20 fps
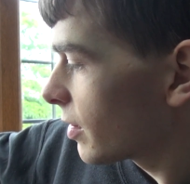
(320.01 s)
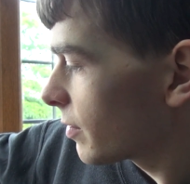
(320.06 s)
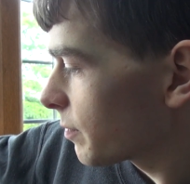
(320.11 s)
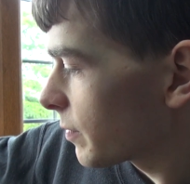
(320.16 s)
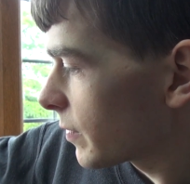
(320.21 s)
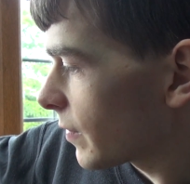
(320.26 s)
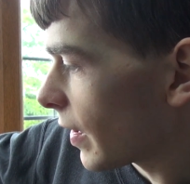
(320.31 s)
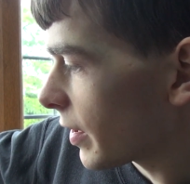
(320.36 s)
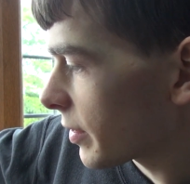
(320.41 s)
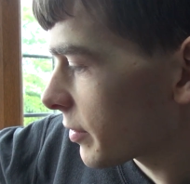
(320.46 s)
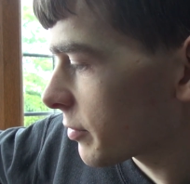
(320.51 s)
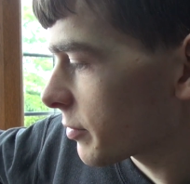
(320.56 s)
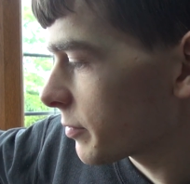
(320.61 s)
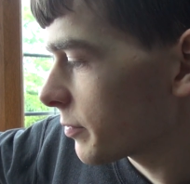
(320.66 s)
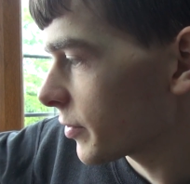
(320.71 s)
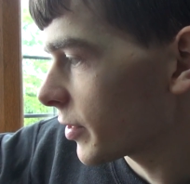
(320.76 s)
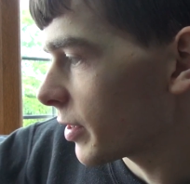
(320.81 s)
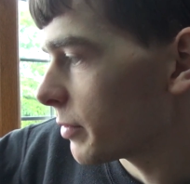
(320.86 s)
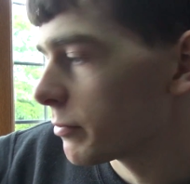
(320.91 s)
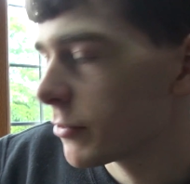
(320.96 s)
That's
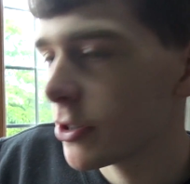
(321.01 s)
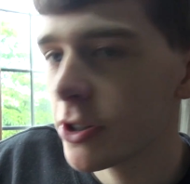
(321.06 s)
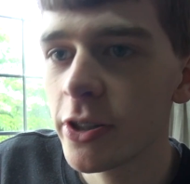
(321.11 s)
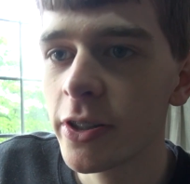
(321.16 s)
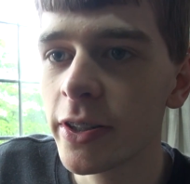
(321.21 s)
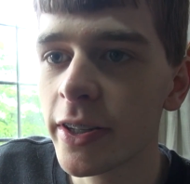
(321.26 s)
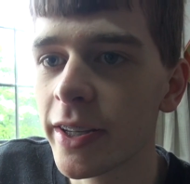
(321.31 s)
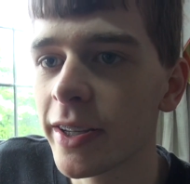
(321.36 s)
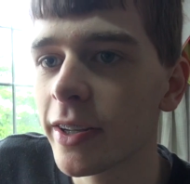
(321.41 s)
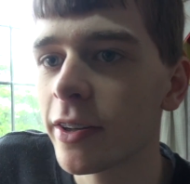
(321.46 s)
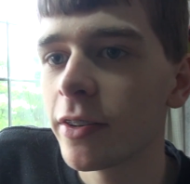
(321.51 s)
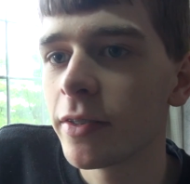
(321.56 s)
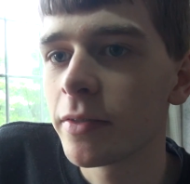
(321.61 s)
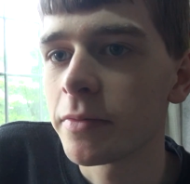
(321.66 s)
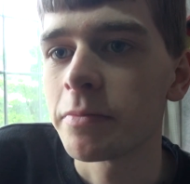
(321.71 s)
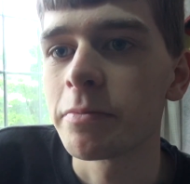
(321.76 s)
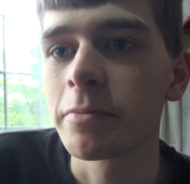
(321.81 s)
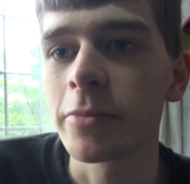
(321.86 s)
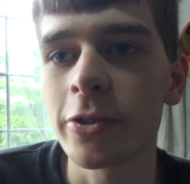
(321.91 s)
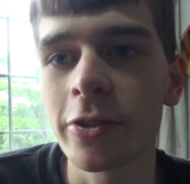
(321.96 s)
something I'm working
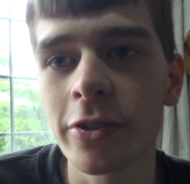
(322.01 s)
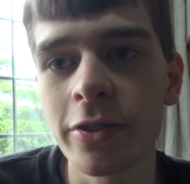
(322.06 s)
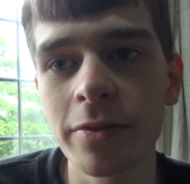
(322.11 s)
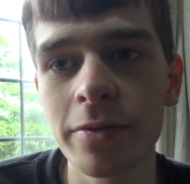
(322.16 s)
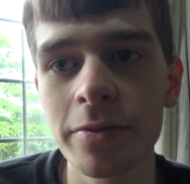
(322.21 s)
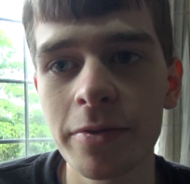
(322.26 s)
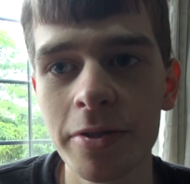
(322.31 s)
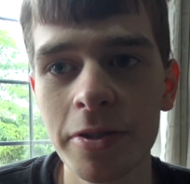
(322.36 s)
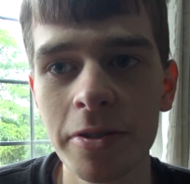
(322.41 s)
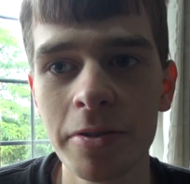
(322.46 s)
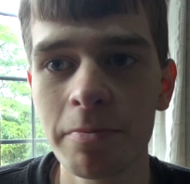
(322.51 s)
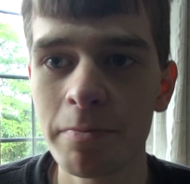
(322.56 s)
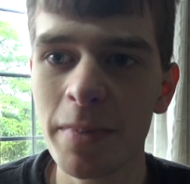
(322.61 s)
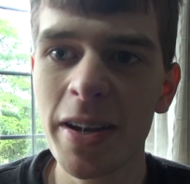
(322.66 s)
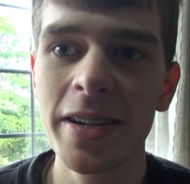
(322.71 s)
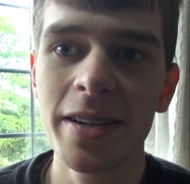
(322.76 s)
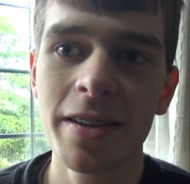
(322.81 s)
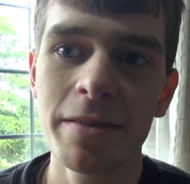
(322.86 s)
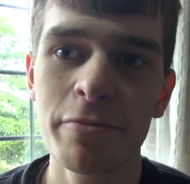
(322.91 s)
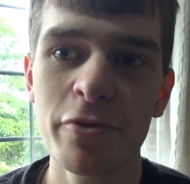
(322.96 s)
on, but
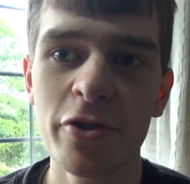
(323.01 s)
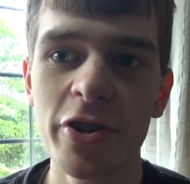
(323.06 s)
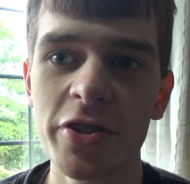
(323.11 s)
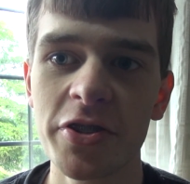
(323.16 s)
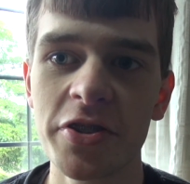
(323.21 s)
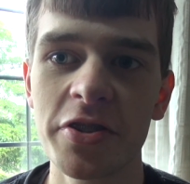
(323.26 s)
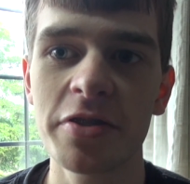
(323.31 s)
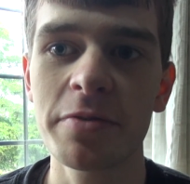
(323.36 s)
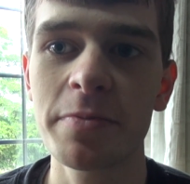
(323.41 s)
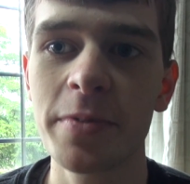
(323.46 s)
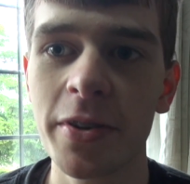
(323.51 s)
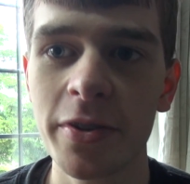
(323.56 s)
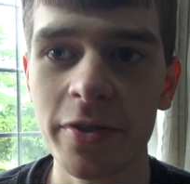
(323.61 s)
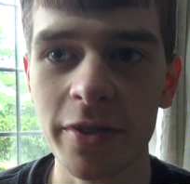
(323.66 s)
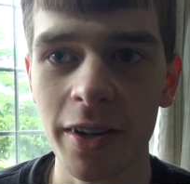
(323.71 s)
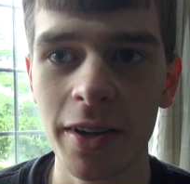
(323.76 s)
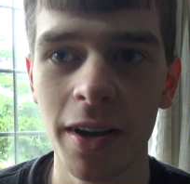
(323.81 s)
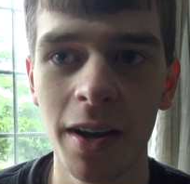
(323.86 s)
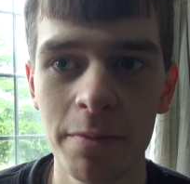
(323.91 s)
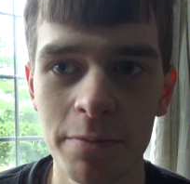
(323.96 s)
mainly British because
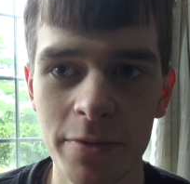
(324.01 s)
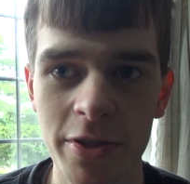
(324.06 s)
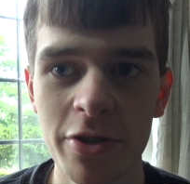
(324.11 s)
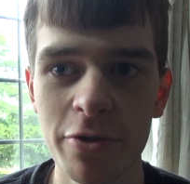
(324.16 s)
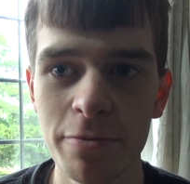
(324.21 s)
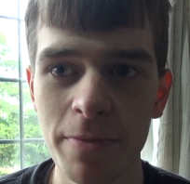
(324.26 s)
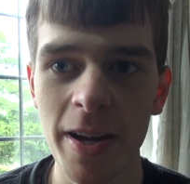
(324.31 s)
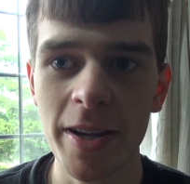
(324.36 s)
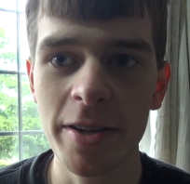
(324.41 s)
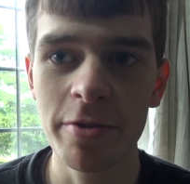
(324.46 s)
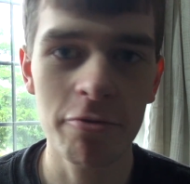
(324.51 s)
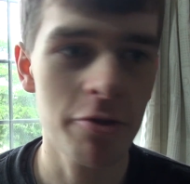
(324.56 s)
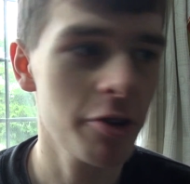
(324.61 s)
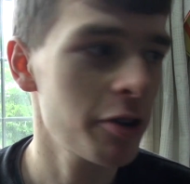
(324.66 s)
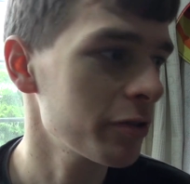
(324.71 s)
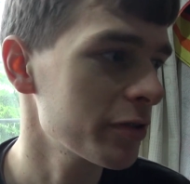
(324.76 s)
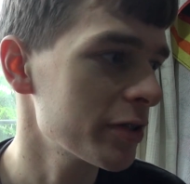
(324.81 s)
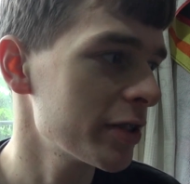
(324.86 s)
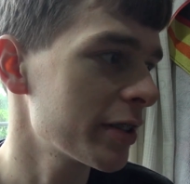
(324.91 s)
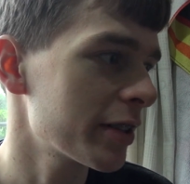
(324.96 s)
I'm too
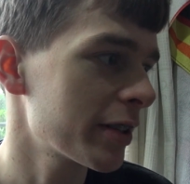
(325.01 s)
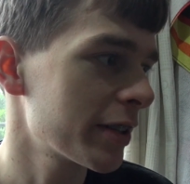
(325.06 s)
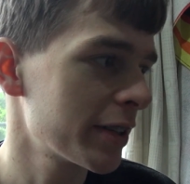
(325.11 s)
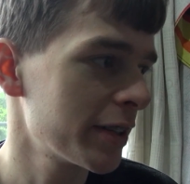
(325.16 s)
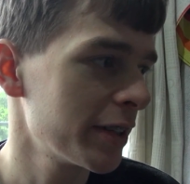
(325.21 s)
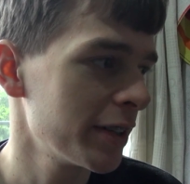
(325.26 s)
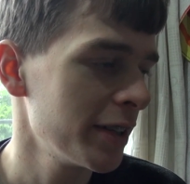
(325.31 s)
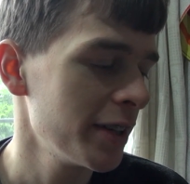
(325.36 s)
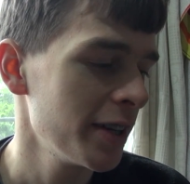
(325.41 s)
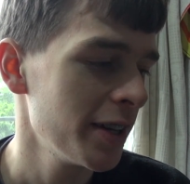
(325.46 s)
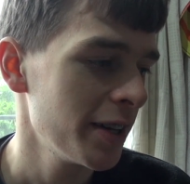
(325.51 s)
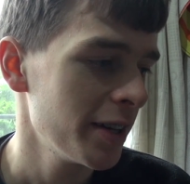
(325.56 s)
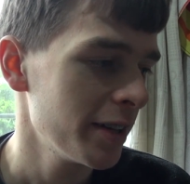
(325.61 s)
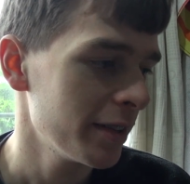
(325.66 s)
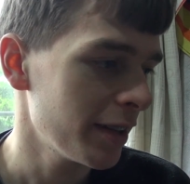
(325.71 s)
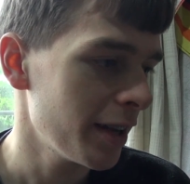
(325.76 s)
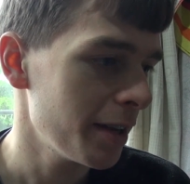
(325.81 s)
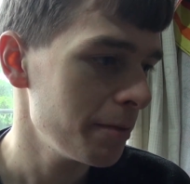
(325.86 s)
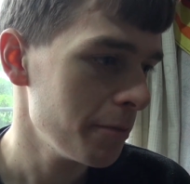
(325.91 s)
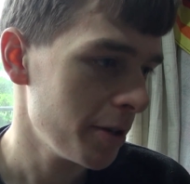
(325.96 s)
patriotic.
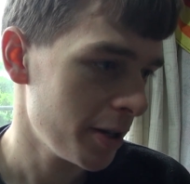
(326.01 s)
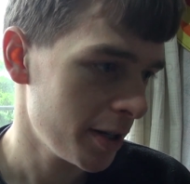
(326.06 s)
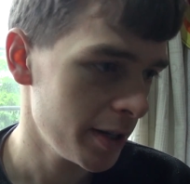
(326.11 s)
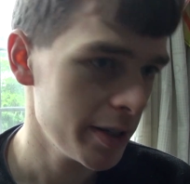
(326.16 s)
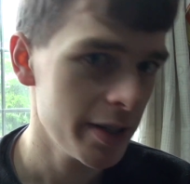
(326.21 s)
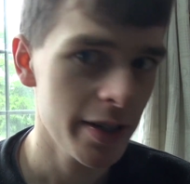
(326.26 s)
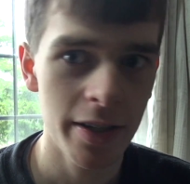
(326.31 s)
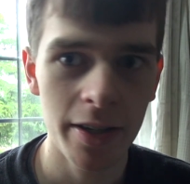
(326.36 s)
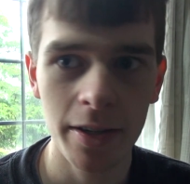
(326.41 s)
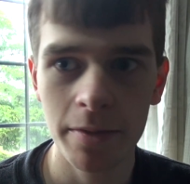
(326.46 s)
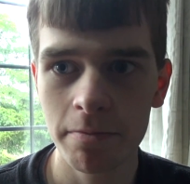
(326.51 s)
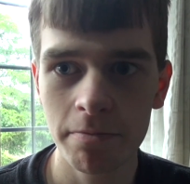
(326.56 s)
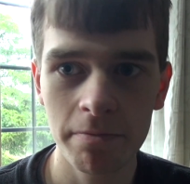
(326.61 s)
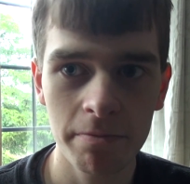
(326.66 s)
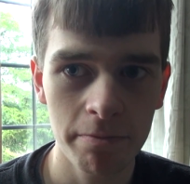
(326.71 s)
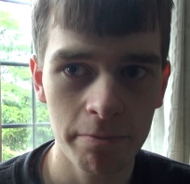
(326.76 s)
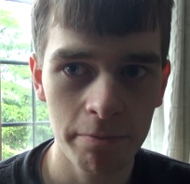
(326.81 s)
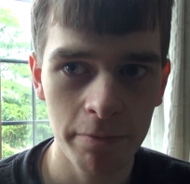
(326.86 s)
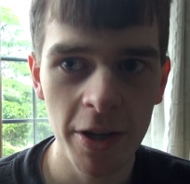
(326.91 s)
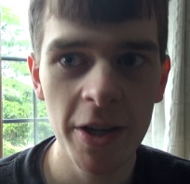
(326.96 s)
Like my
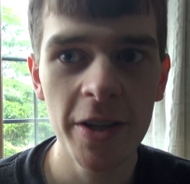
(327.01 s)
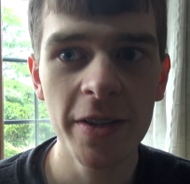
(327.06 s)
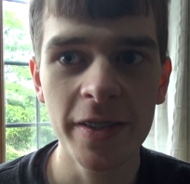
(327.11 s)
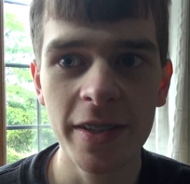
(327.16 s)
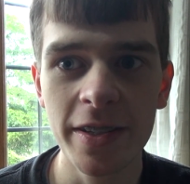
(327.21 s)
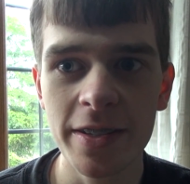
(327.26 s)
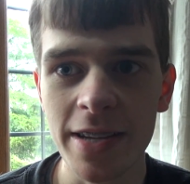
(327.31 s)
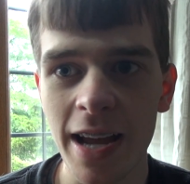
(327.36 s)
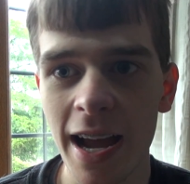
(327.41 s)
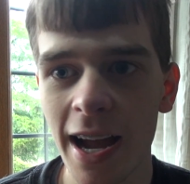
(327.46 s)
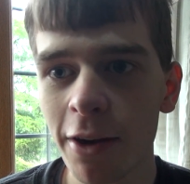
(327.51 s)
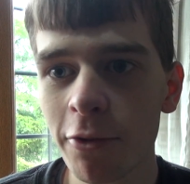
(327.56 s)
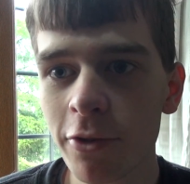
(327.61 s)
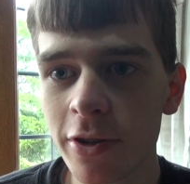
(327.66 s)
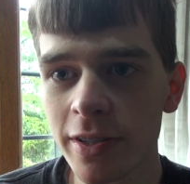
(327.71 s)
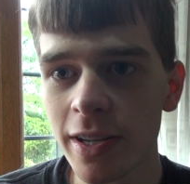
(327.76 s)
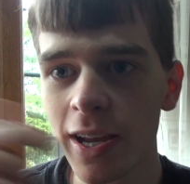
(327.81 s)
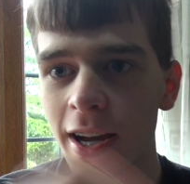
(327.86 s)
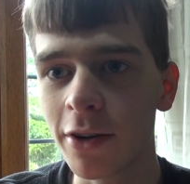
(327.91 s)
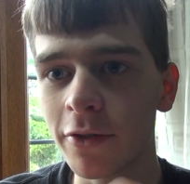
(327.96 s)
PC tower
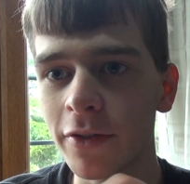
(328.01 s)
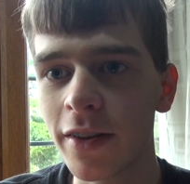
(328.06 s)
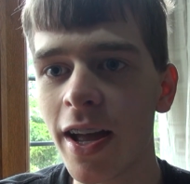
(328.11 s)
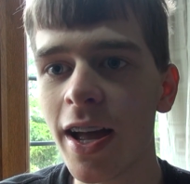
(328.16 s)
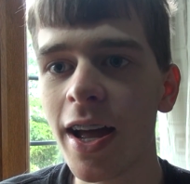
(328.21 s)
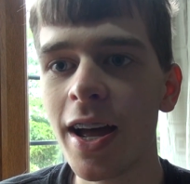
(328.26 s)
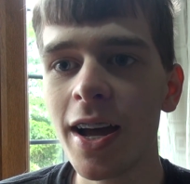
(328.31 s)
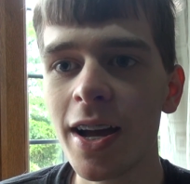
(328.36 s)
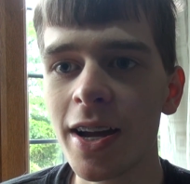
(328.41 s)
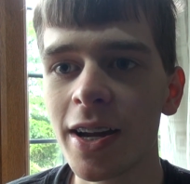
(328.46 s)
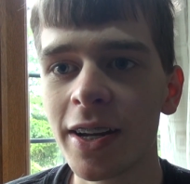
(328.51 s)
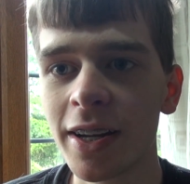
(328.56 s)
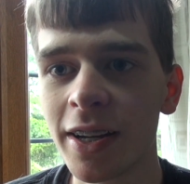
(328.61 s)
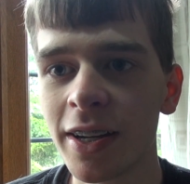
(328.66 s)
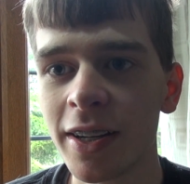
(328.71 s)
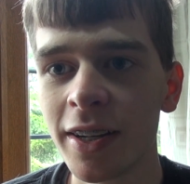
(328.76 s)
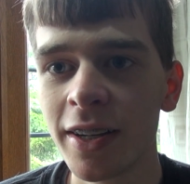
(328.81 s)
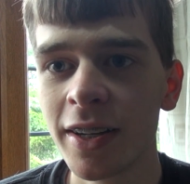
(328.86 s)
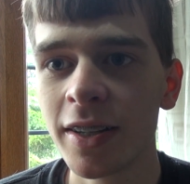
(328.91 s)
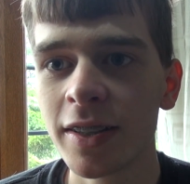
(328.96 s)
down there,
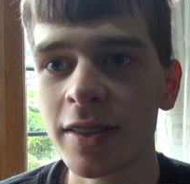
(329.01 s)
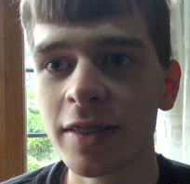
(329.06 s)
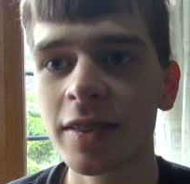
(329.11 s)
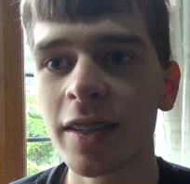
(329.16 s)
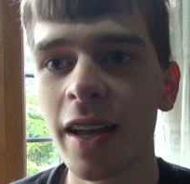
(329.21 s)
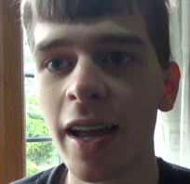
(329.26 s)
it's